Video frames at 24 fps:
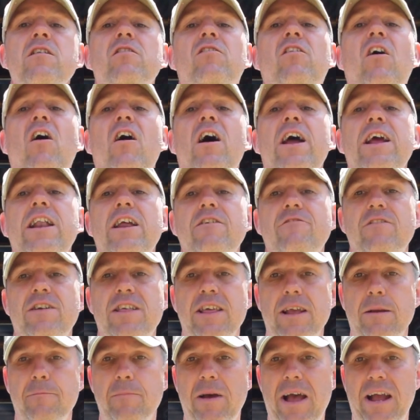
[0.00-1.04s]
tied
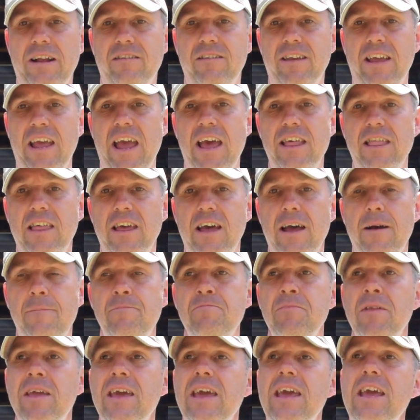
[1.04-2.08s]
everything back together,
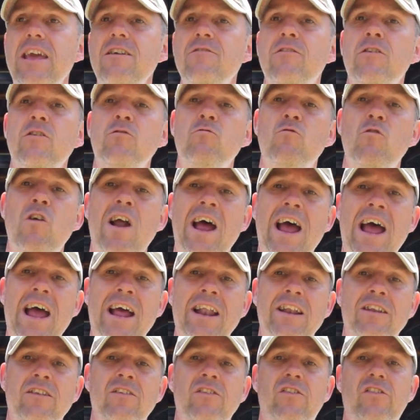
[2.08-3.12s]
even
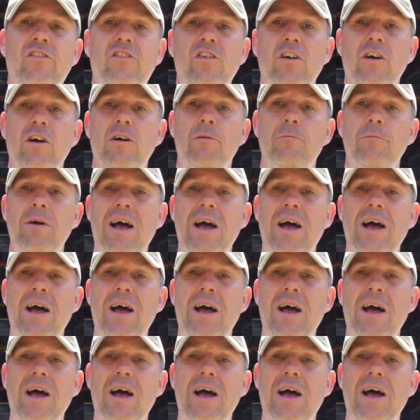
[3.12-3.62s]
ran some